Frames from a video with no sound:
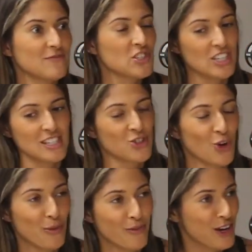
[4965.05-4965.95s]

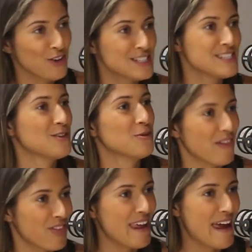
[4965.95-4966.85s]
shitstorm have I got to deal
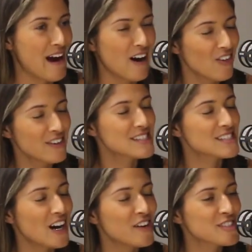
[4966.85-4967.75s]
with now and
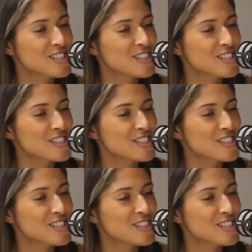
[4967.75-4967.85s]
stuff.